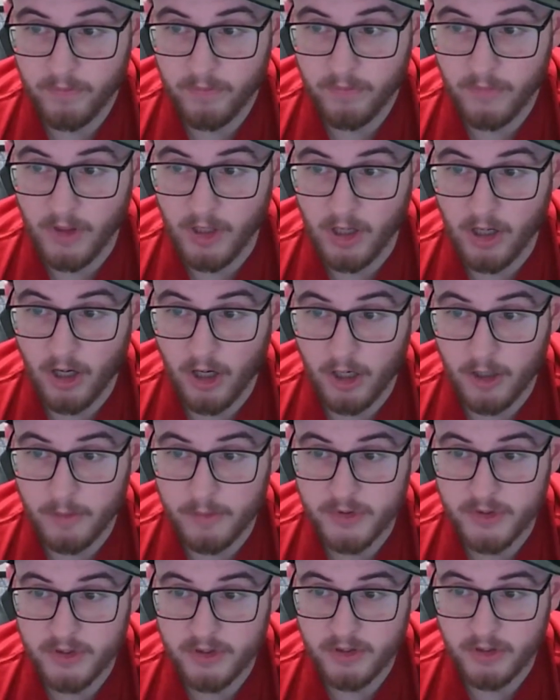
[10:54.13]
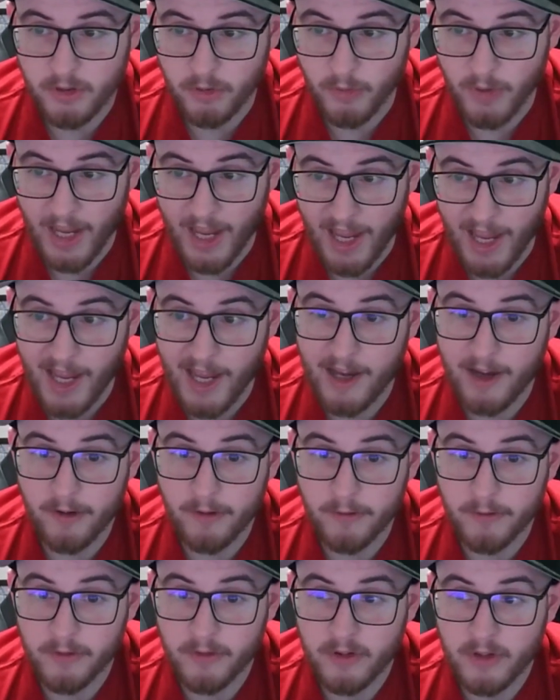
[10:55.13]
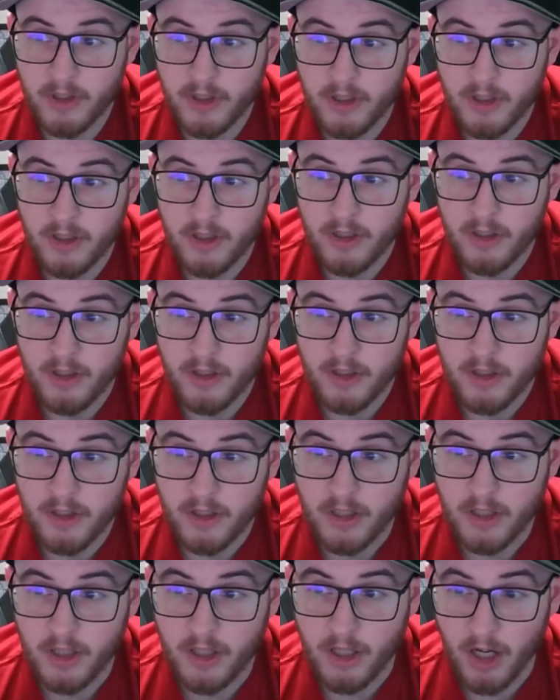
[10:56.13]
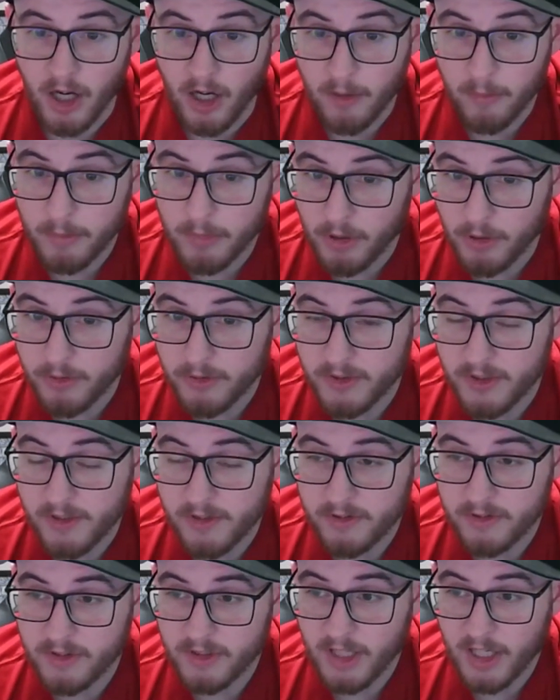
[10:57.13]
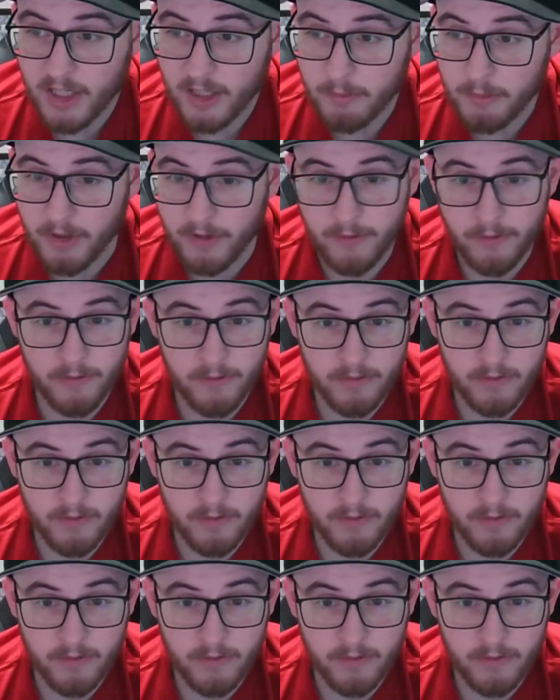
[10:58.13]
the arms you have postseason time if